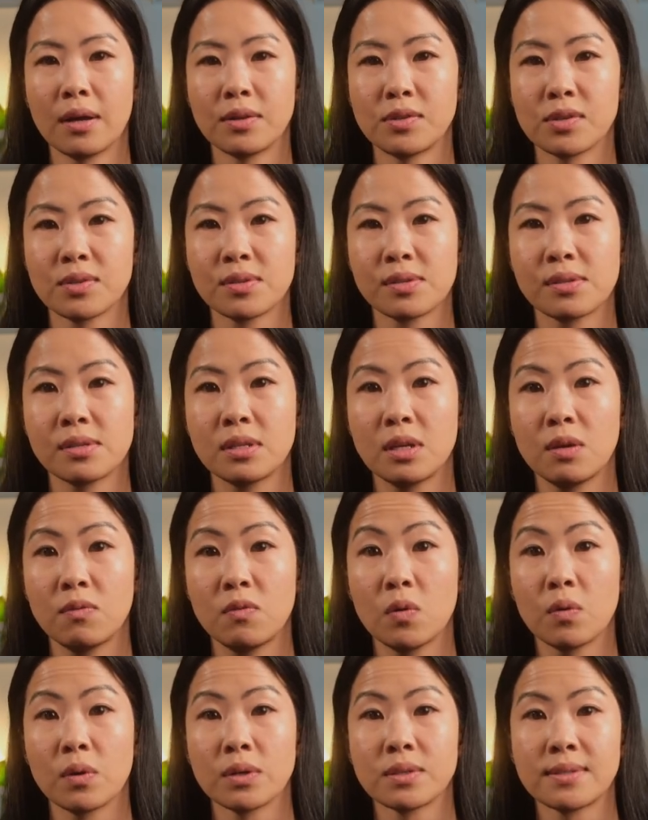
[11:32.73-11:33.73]
just to
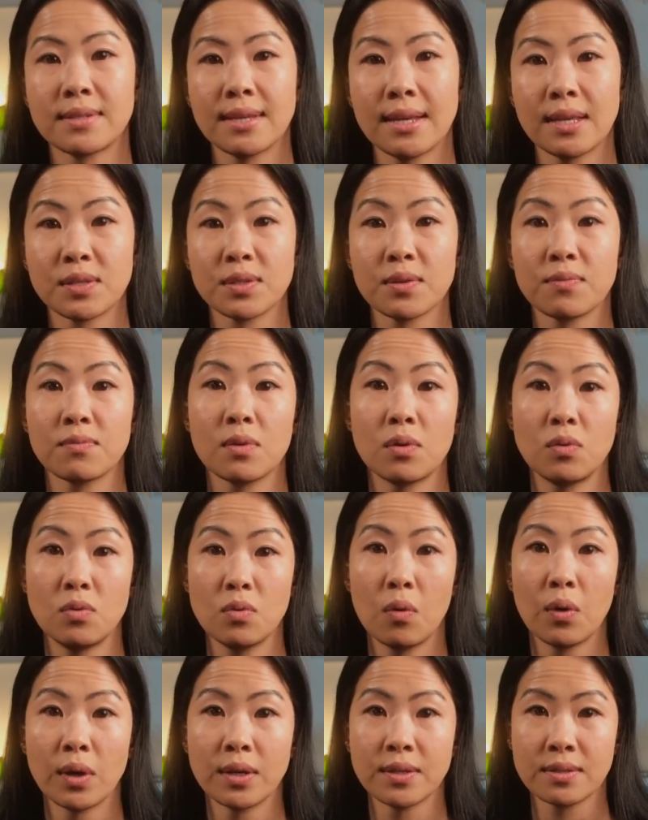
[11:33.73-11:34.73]
give you a sense of the
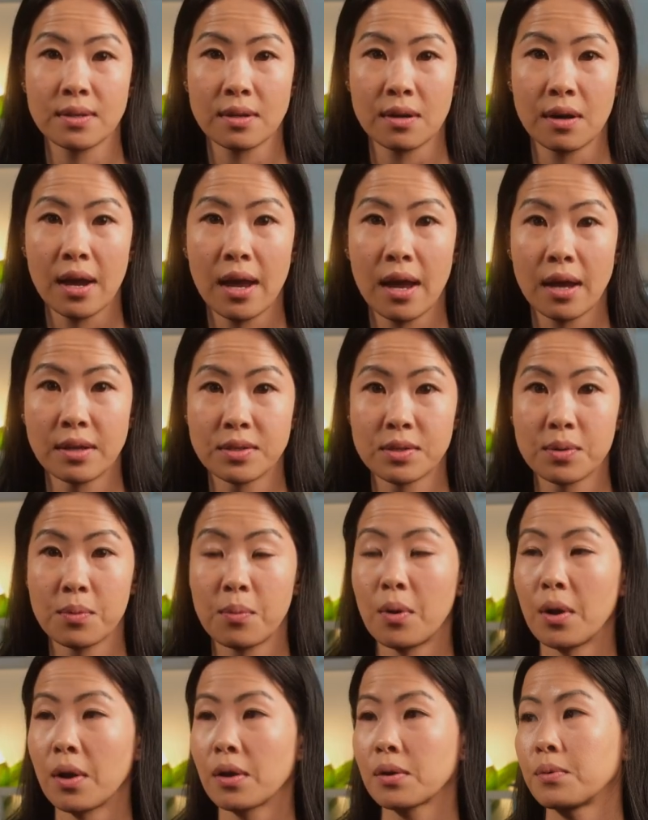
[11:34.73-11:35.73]
noise that I had to
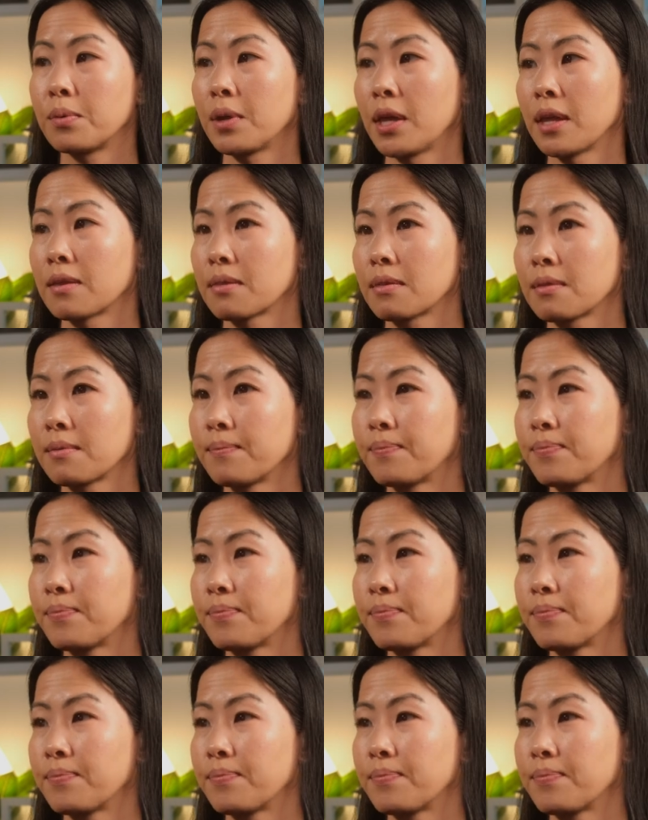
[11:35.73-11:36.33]
work with.